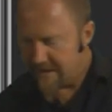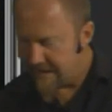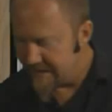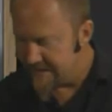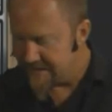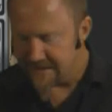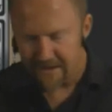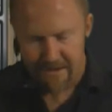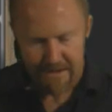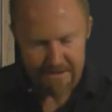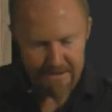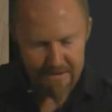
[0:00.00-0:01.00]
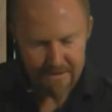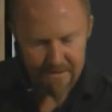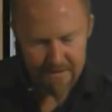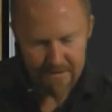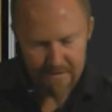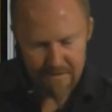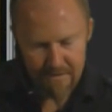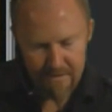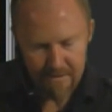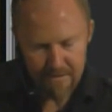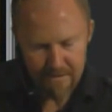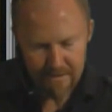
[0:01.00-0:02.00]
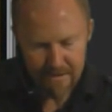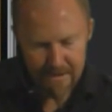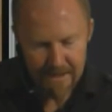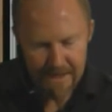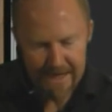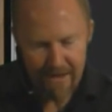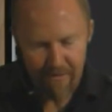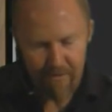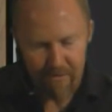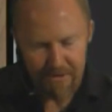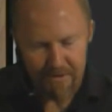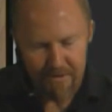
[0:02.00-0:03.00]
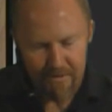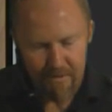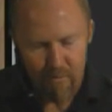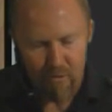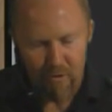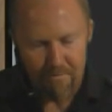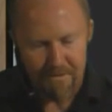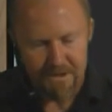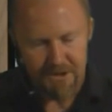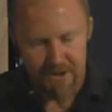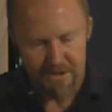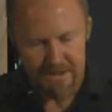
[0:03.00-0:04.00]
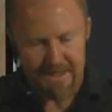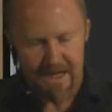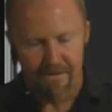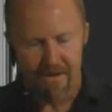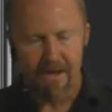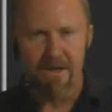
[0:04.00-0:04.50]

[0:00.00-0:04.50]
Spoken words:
I can decide how I want to warp the 2 together.